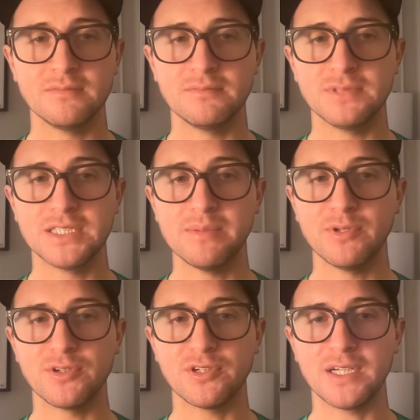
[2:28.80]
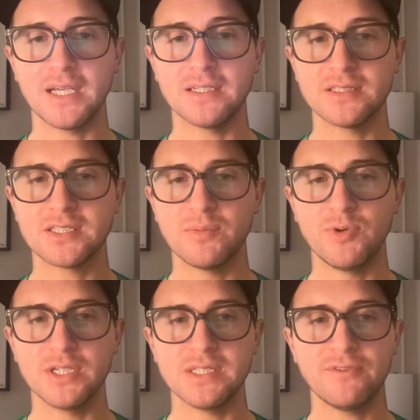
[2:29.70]
similar yet
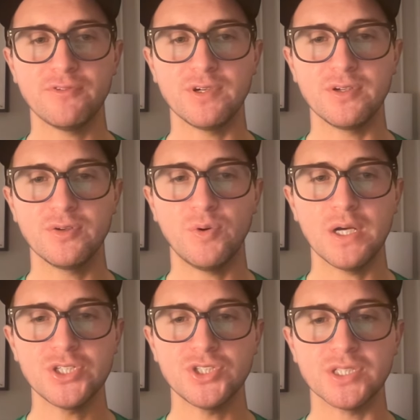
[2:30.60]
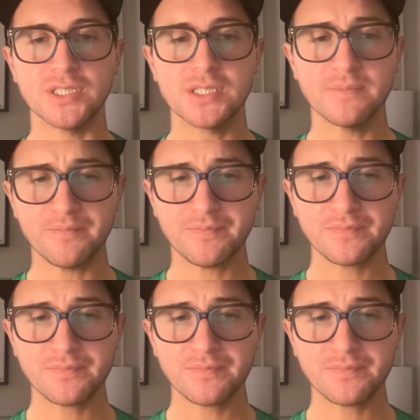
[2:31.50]
somewhat different questions.